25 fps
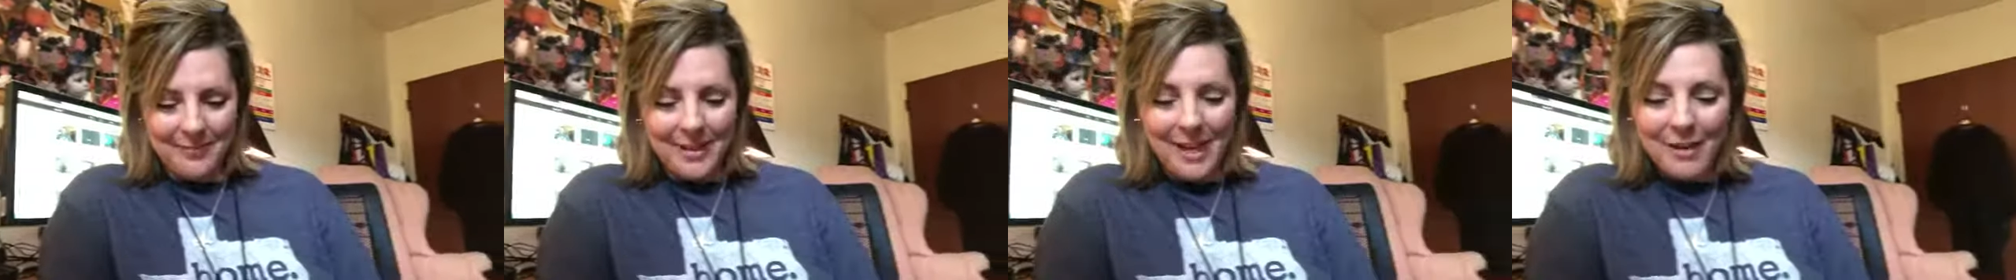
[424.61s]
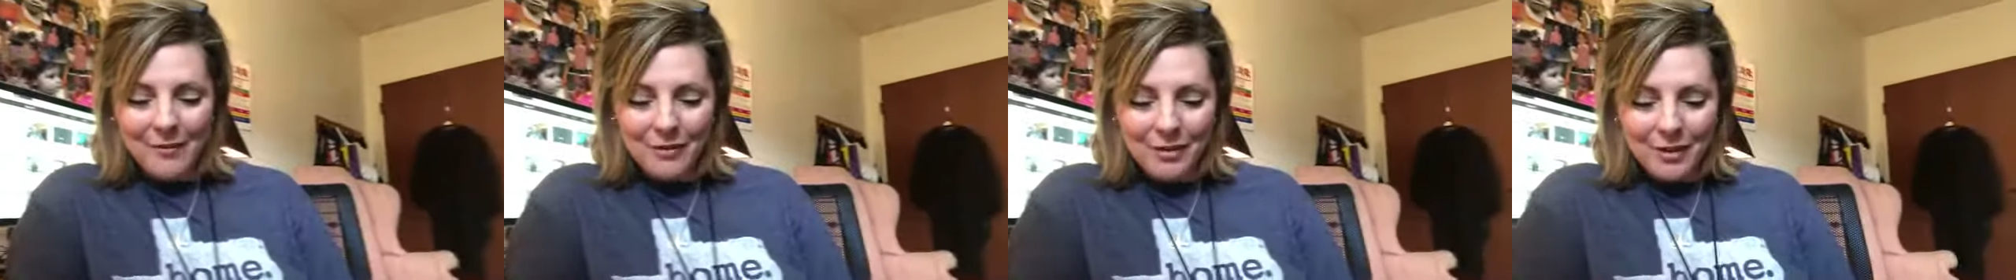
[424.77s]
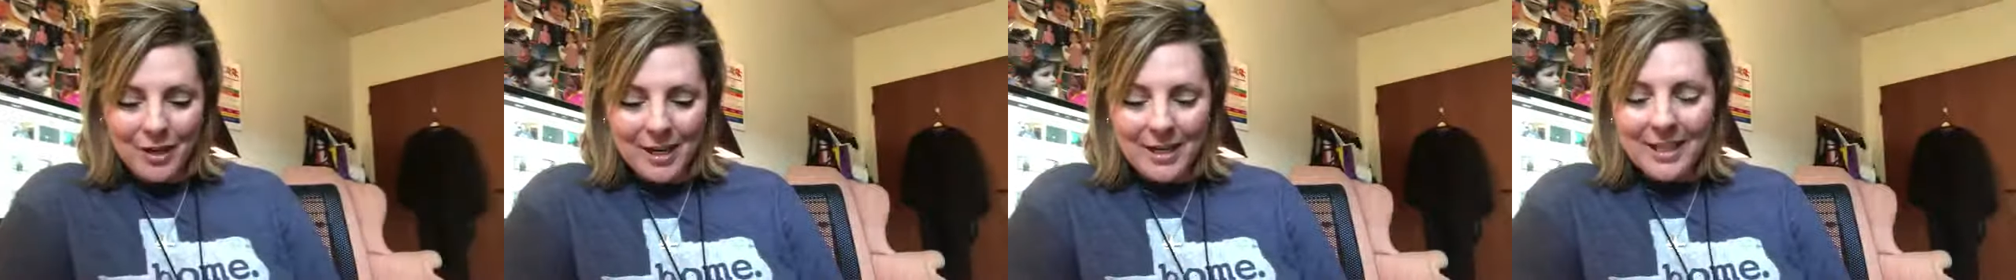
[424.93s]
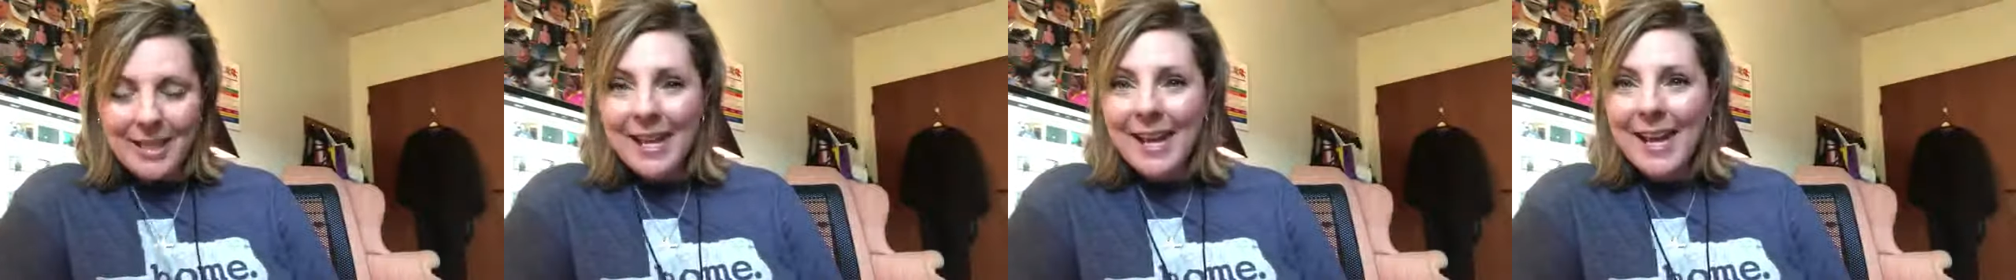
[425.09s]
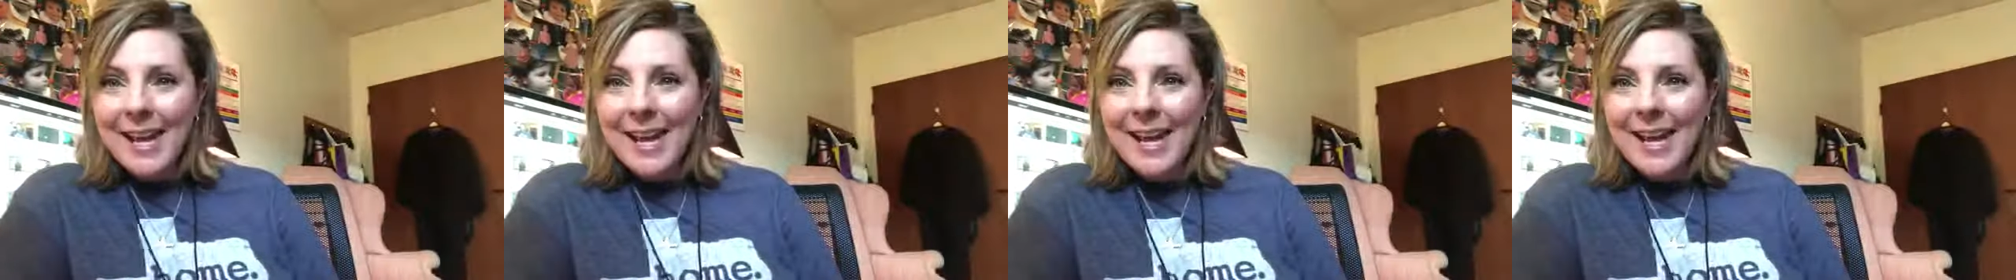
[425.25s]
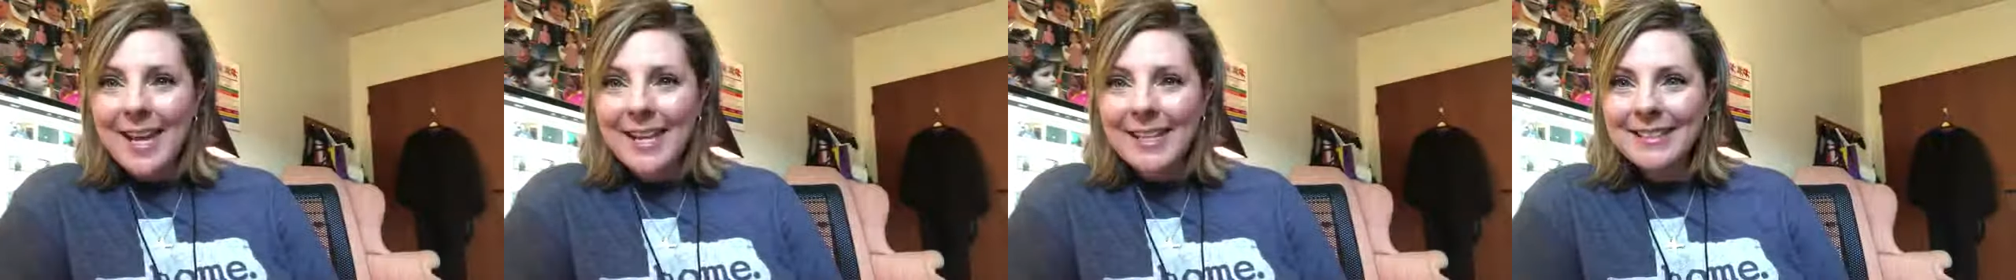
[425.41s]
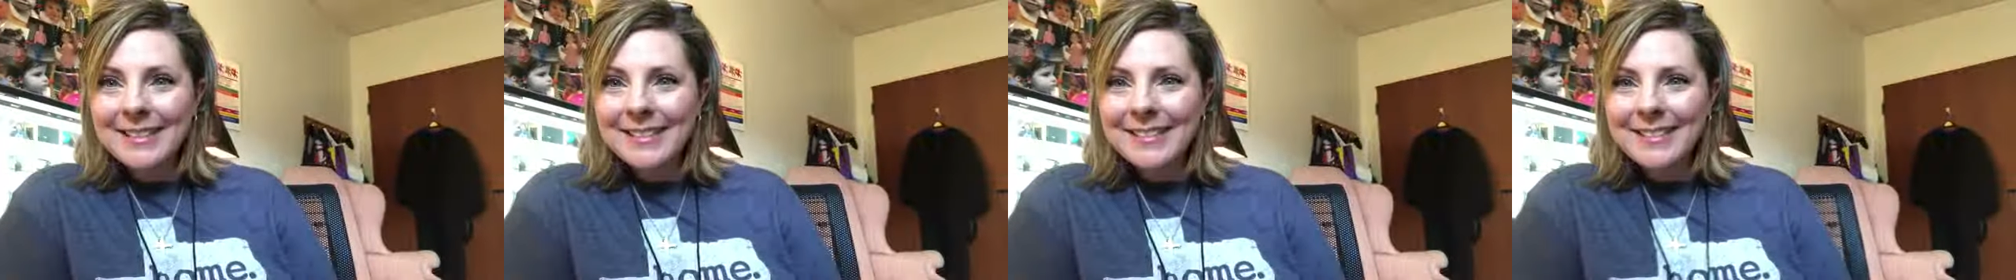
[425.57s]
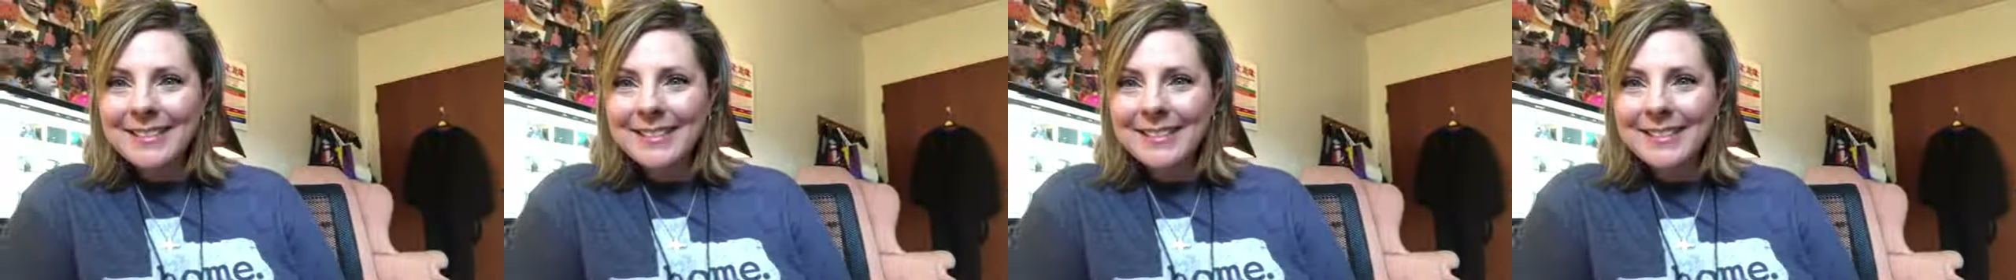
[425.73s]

Have a great day.